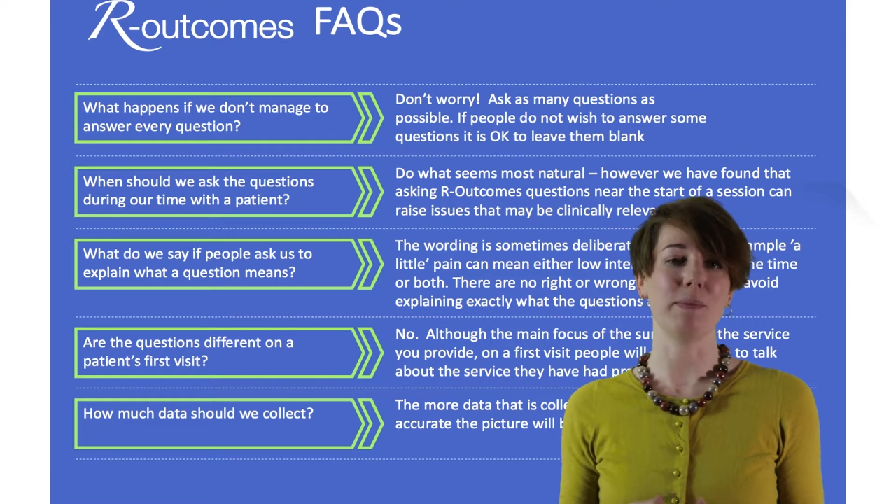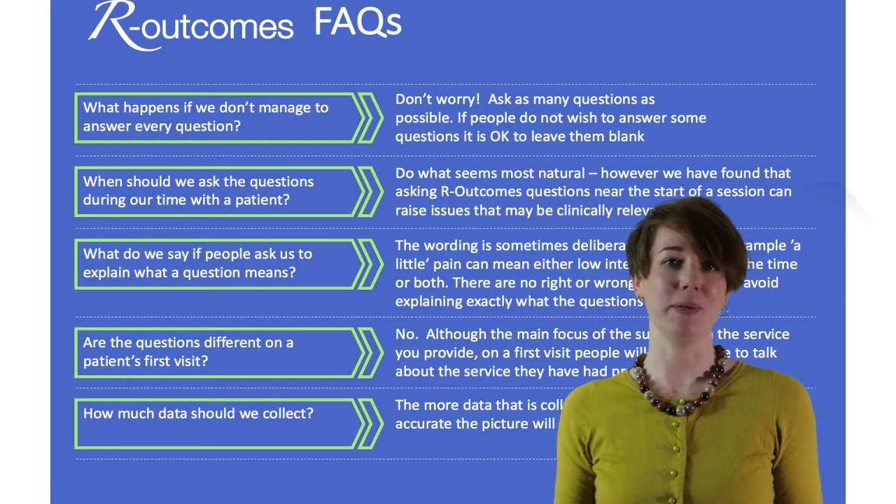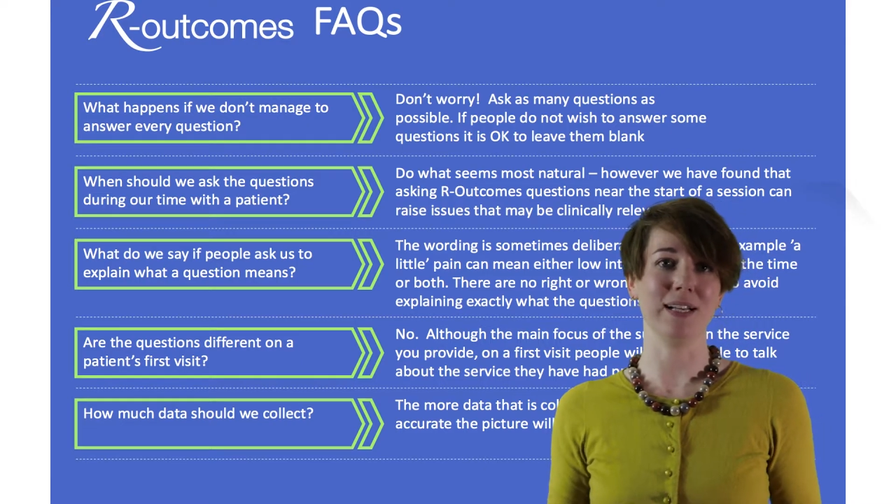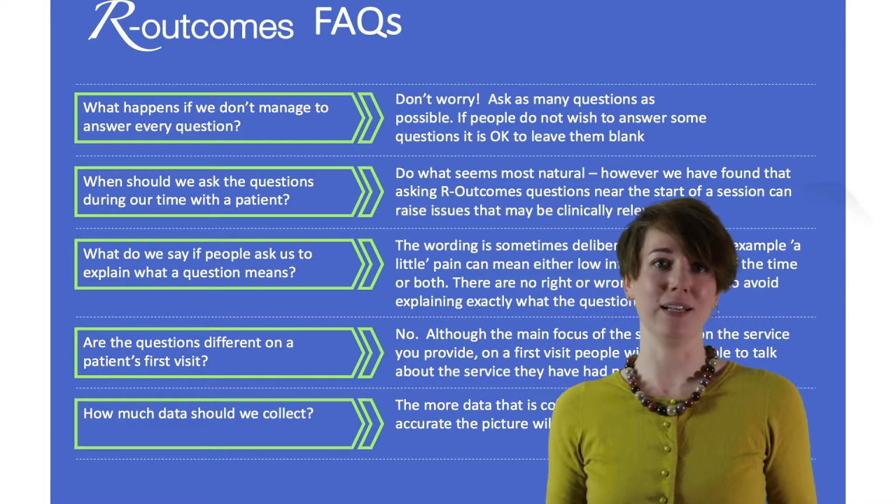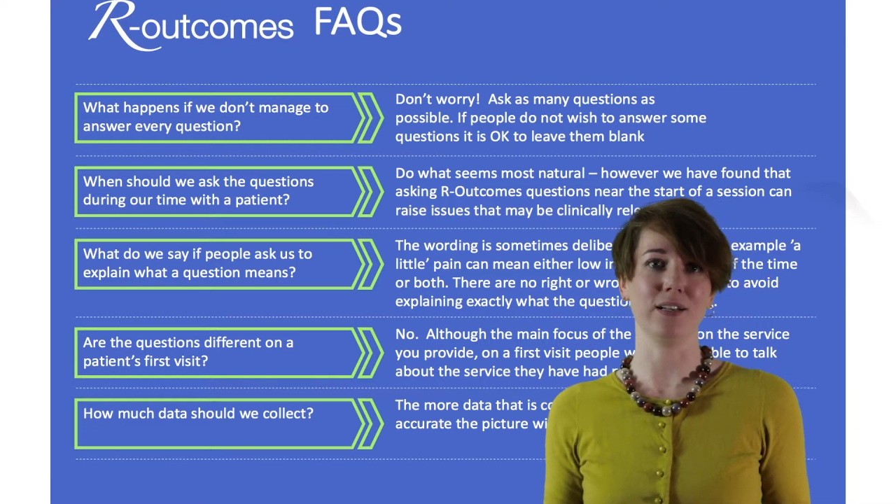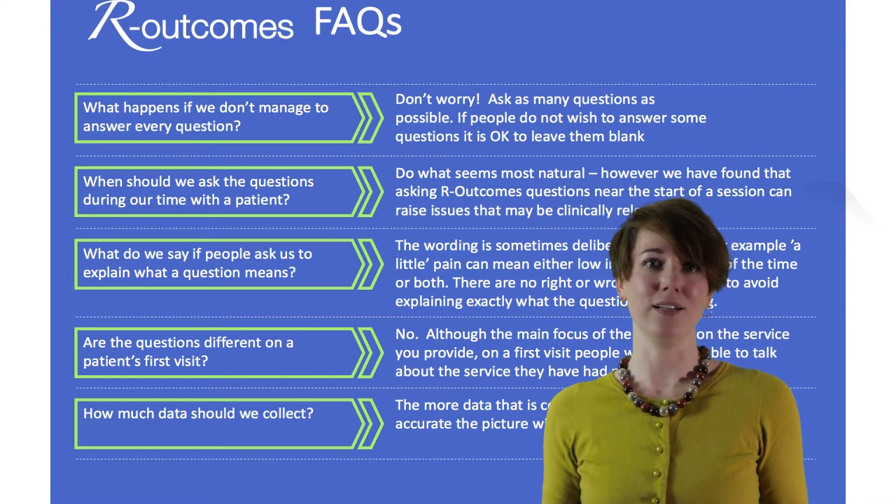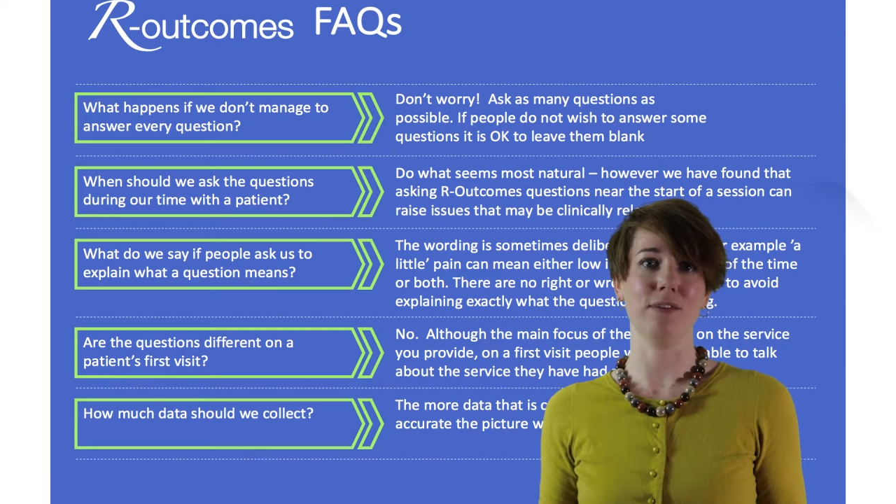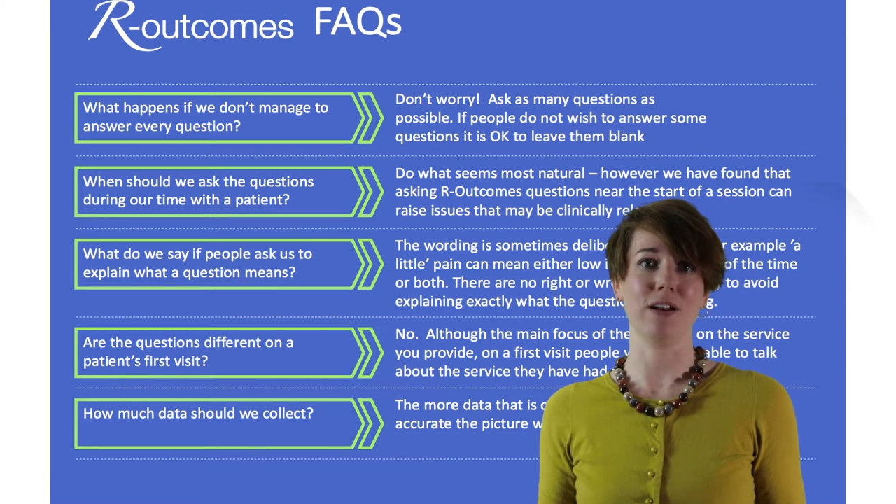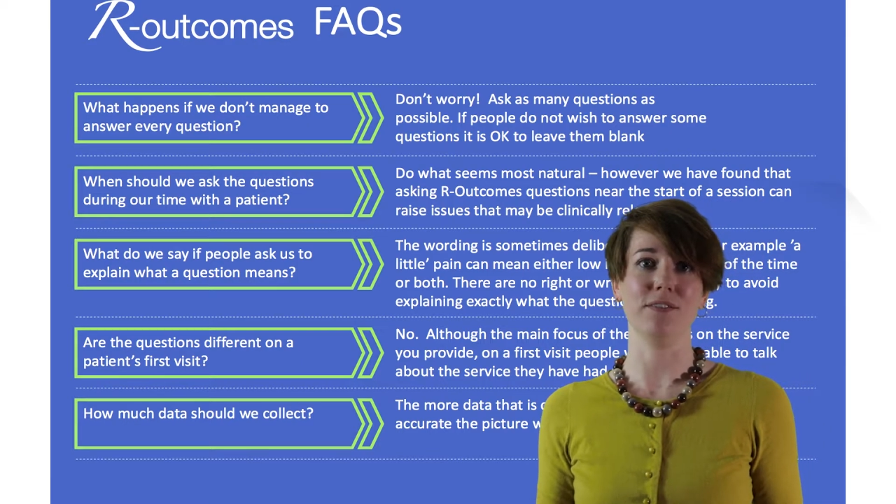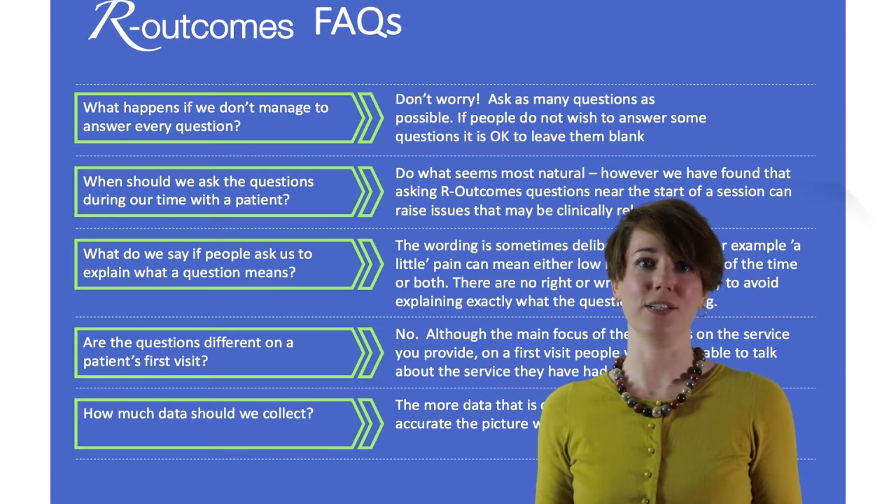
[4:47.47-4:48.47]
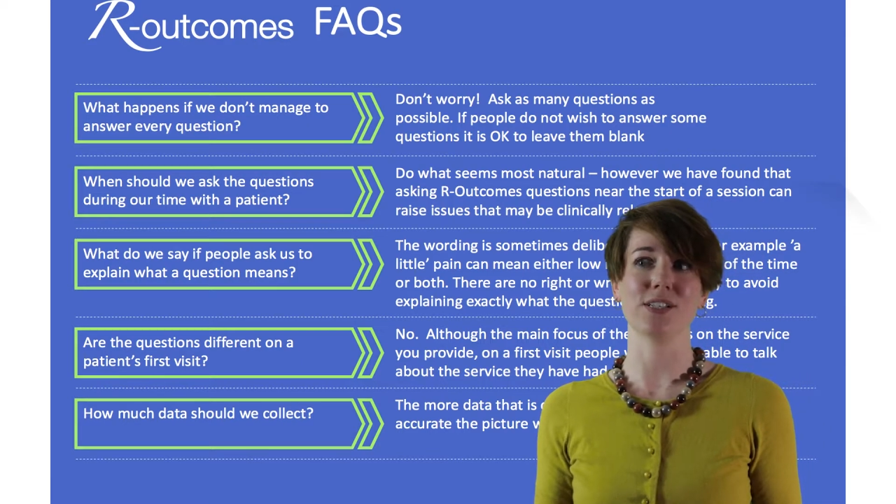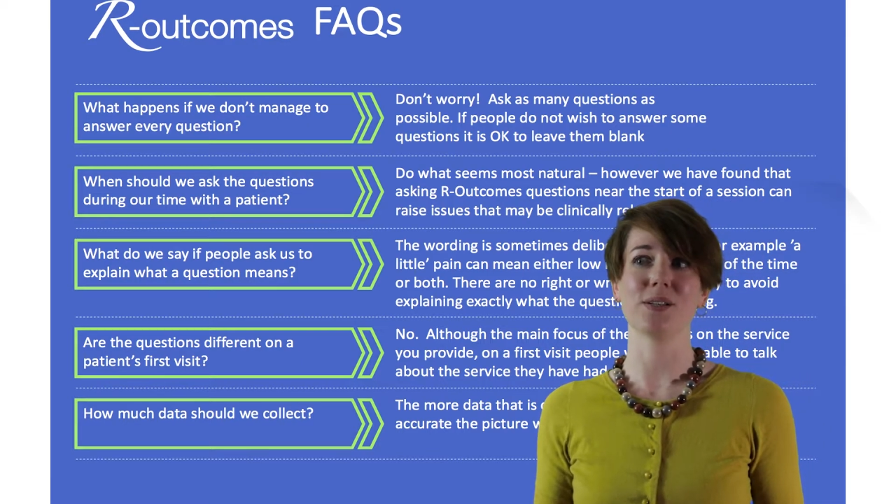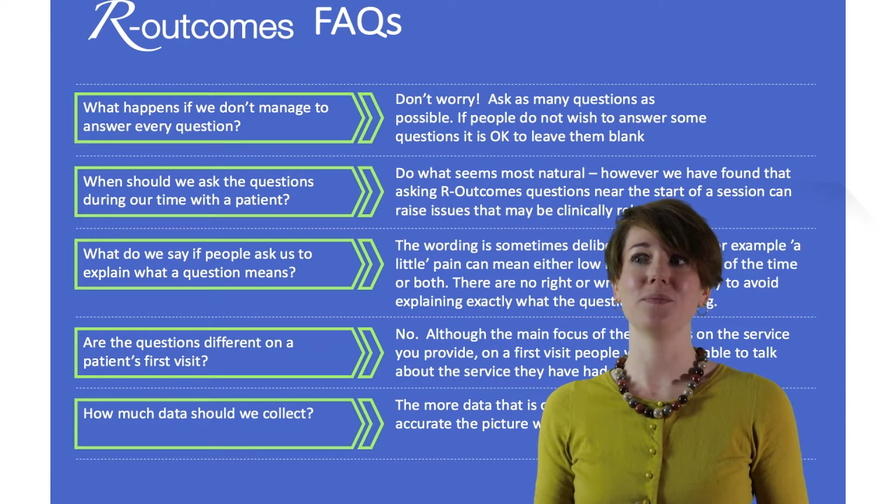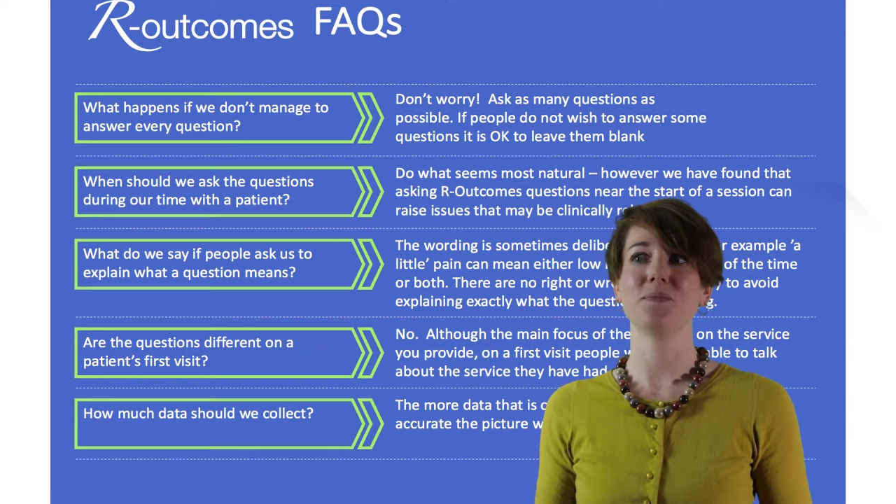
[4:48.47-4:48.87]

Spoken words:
be clinically relevant.